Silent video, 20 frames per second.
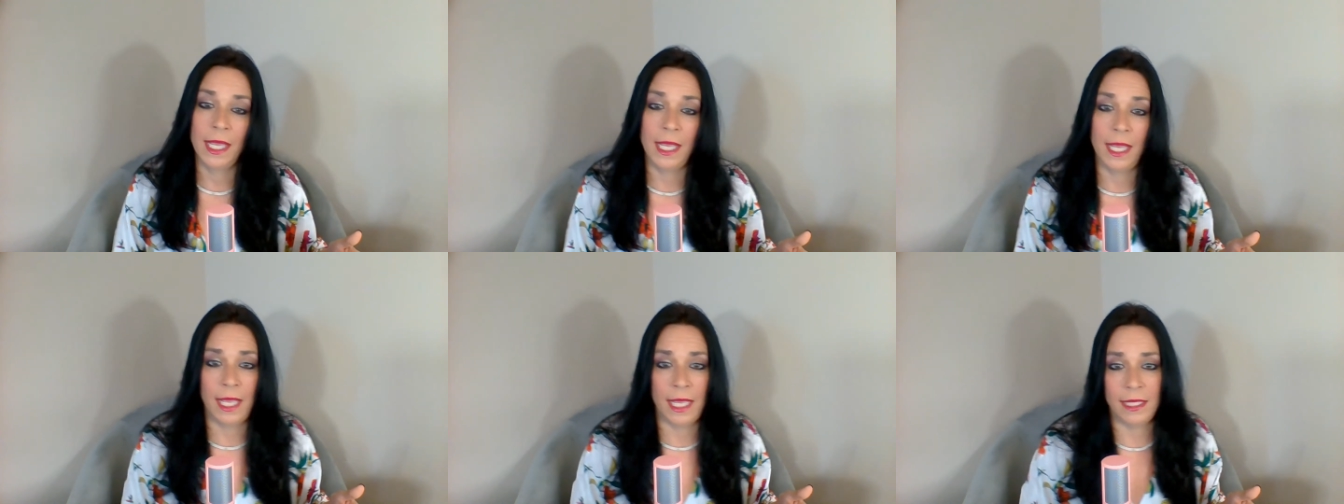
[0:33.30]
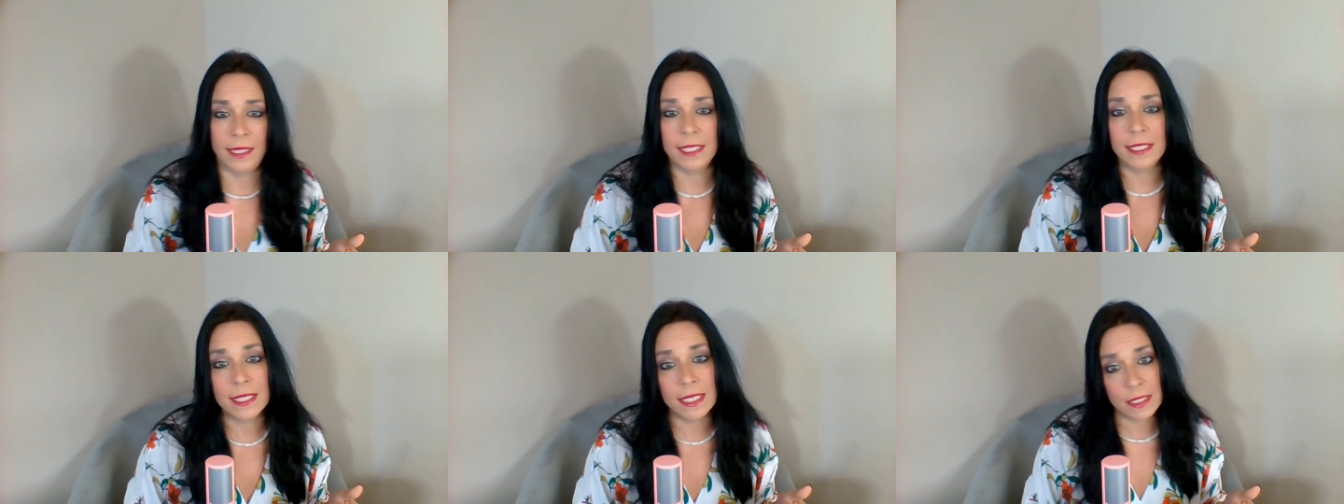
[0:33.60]
And
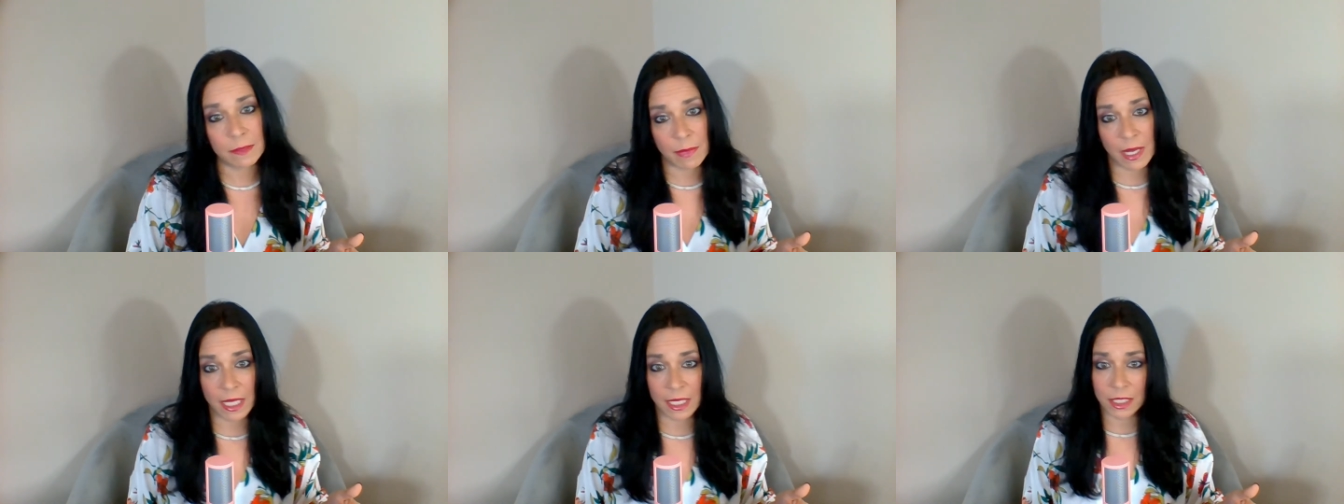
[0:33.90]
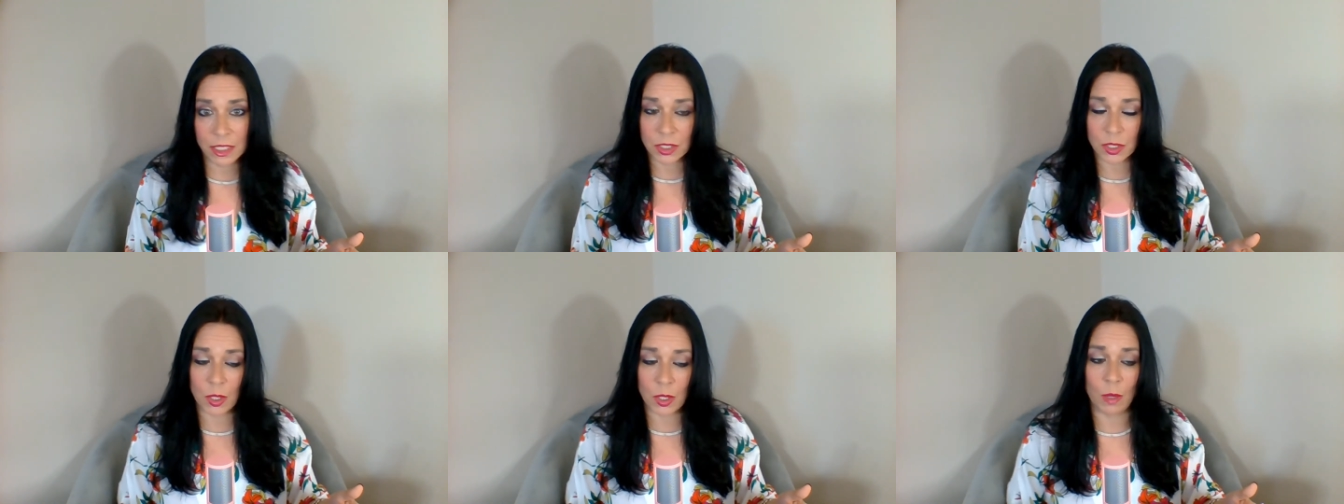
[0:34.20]
this is my
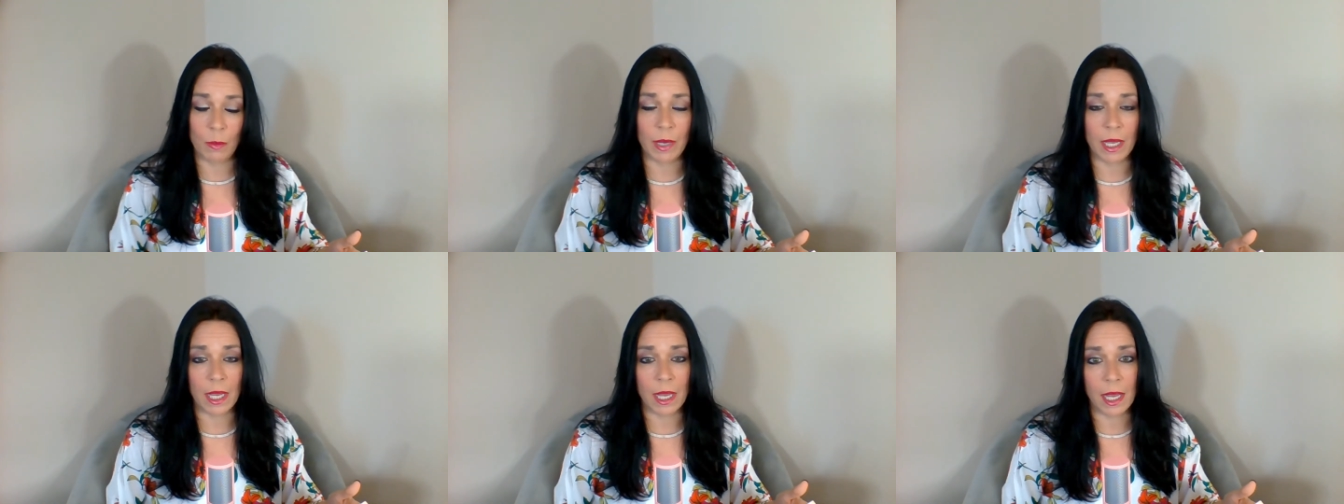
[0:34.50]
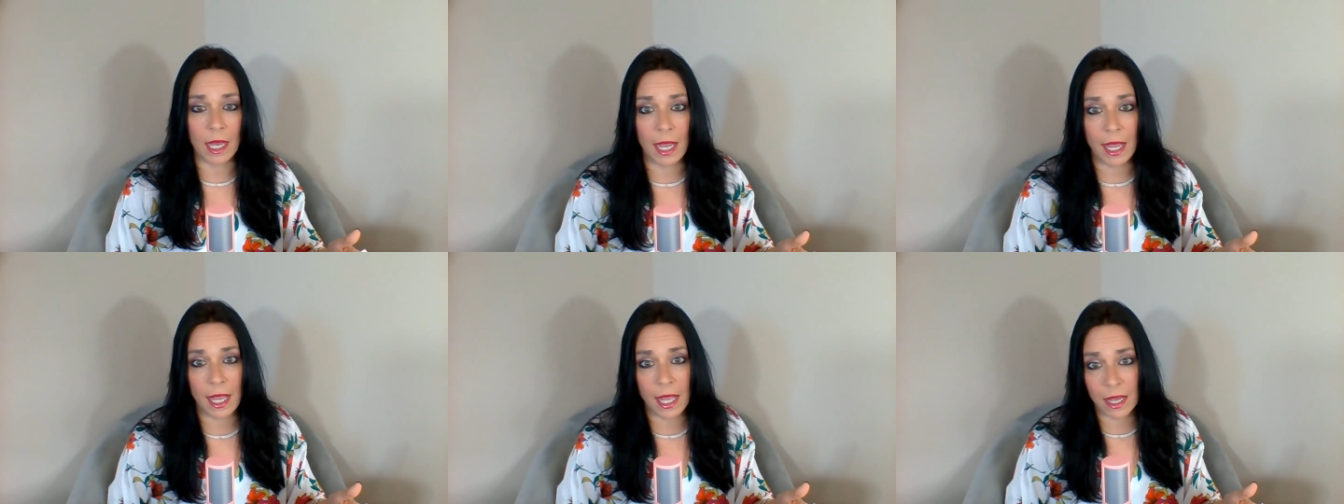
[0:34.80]
intro, but
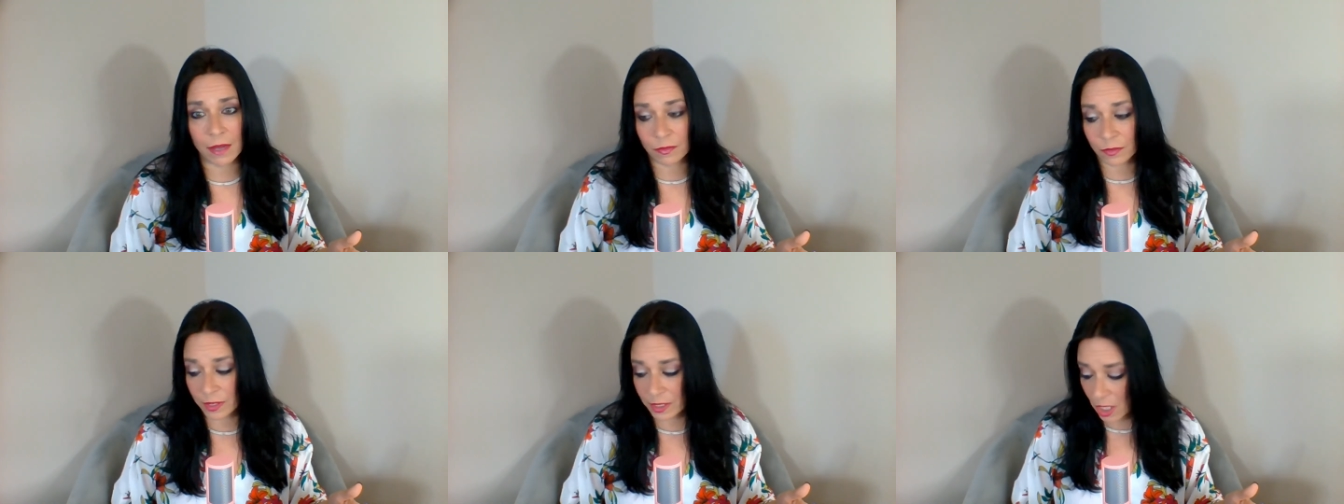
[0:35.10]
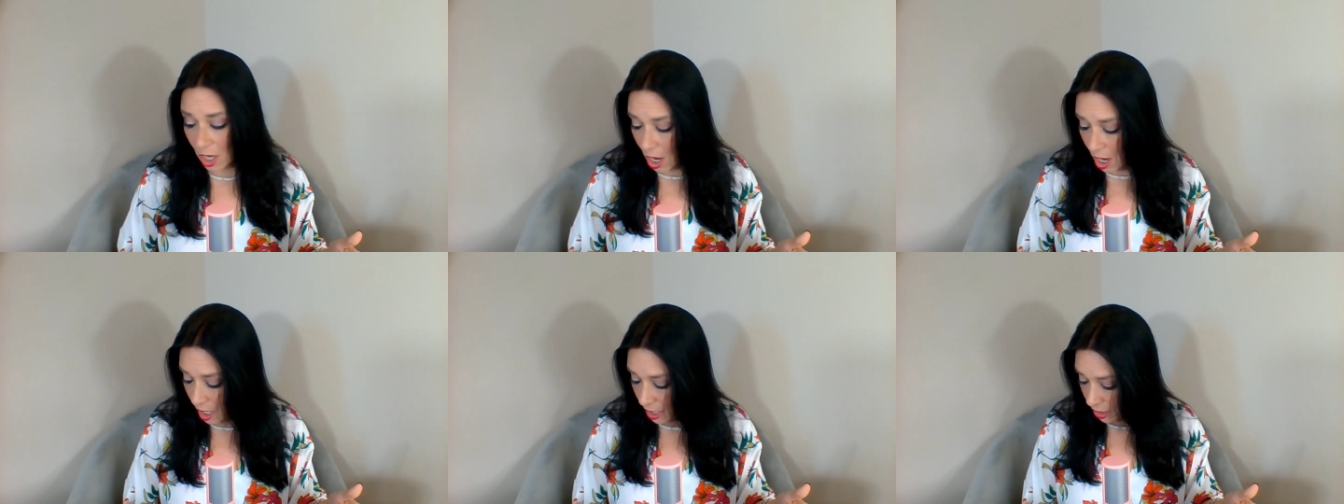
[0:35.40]
I have
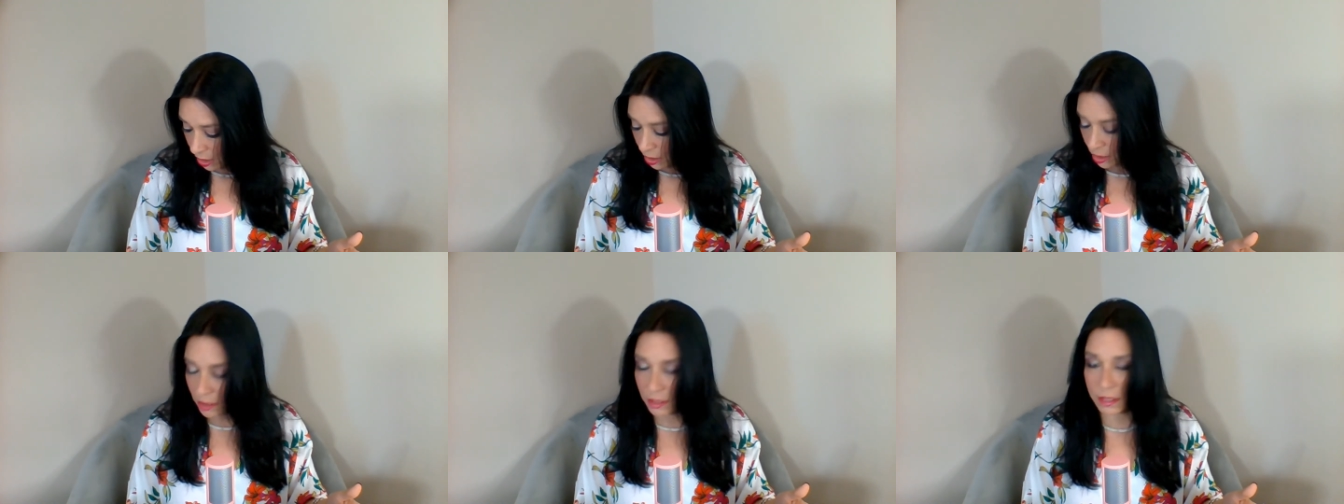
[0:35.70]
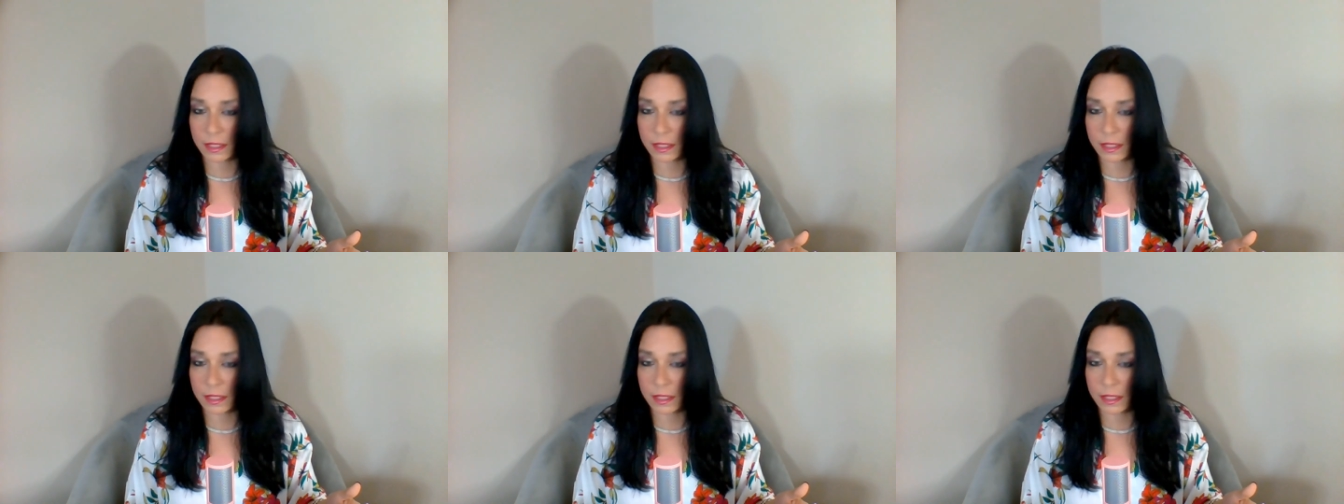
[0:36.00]
retired